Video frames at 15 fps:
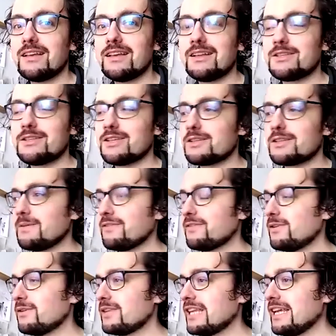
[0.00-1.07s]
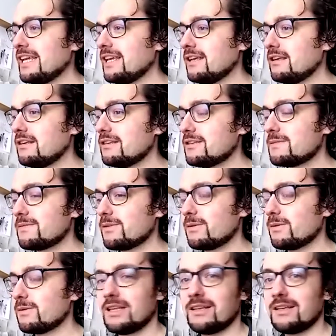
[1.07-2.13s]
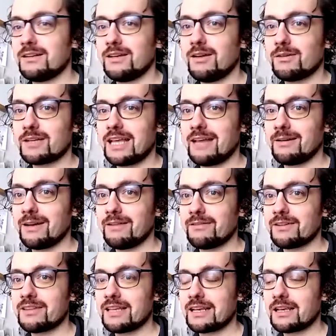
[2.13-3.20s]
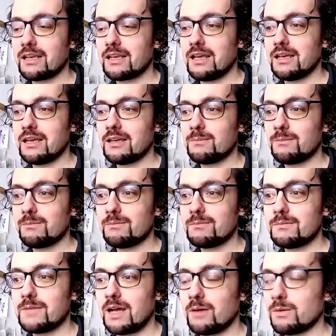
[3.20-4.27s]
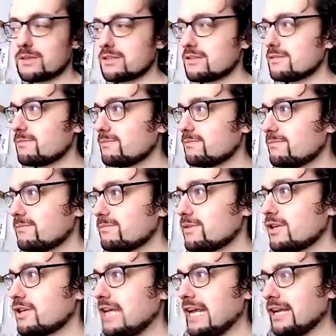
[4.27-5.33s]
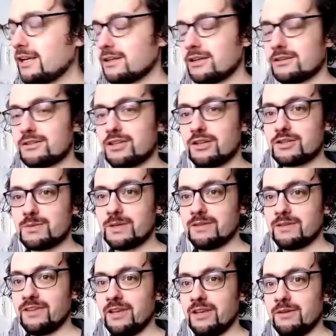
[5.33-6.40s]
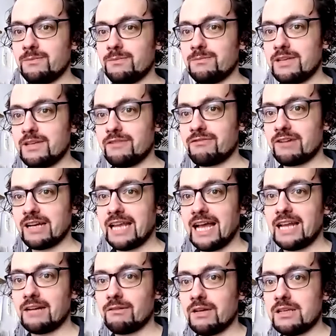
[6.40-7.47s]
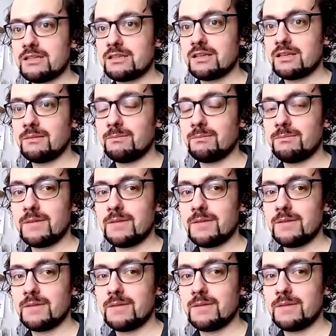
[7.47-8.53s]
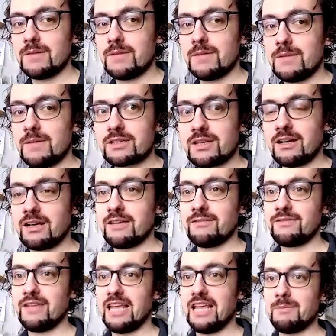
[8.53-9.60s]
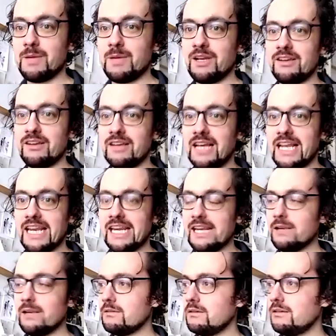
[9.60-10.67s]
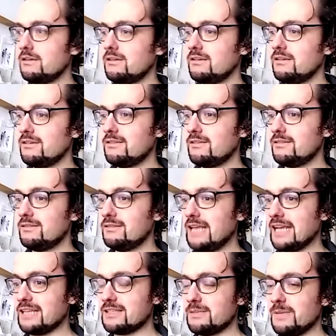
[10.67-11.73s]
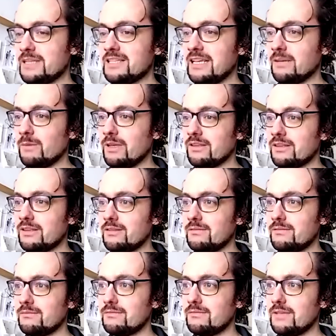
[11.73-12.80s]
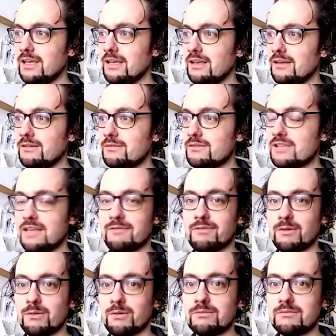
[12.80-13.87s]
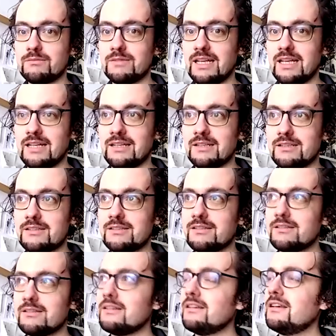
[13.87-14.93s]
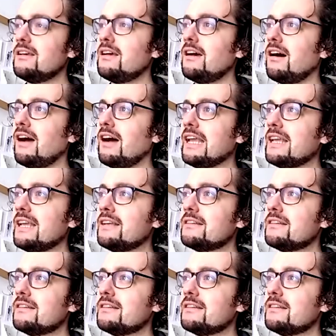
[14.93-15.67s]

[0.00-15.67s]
just before all the lockdown and everything. I was in touch with a few different galleries, and it was kind of imminently exhibiting with several, and I